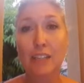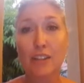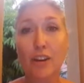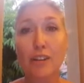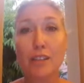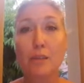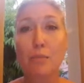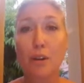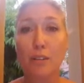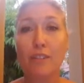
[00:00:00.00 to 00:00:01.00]
So it's the
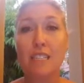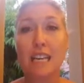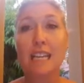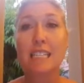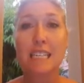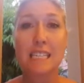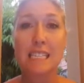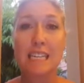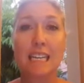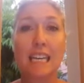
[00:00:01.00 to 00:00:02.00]
perfect day to get
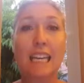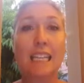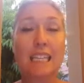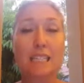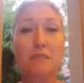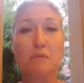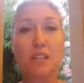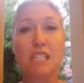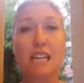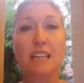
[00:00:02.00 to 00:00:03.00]
stuck in, get some
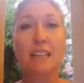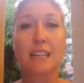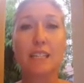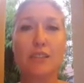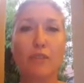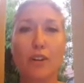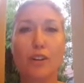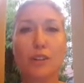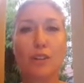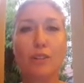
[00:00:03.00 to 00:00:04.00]
work done and just
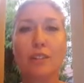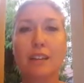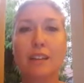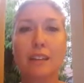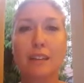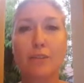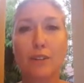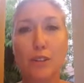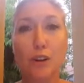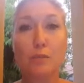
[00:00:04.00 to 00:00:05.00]
focus on
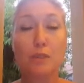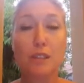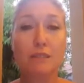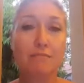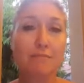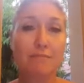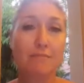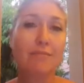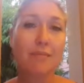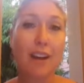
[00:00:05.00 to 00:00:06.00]
different jobs that
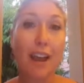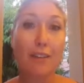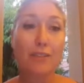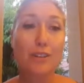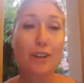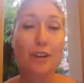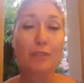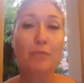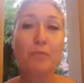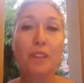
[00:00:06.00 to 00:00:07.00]
I have to do.
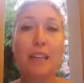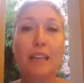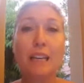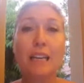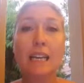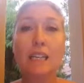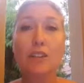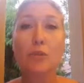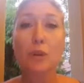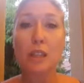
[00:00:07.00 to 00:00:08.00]

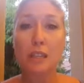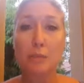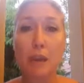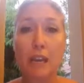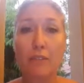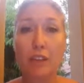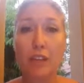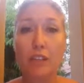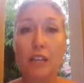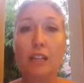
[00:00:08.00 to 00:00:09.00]
So, with this being a
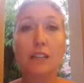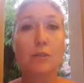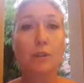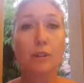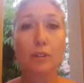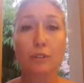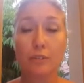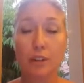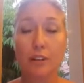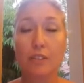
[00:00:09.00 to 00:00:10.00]
video challenge, we're
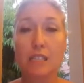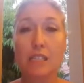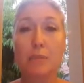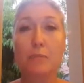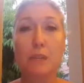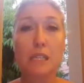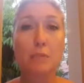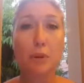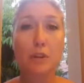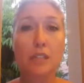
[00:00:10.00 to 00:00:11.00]
all obviously busy
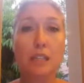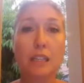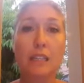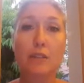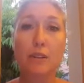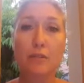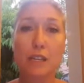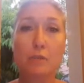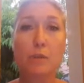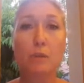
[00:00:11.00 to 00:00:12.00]
posting these to our
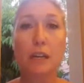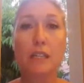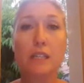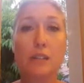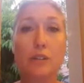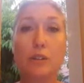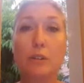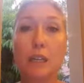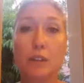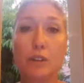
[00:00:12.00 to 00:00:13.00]
Facebook pages or to
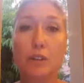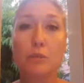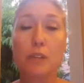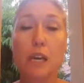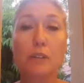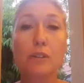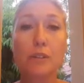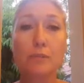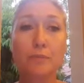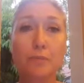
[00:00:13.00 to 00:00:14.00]
our YouTube channels.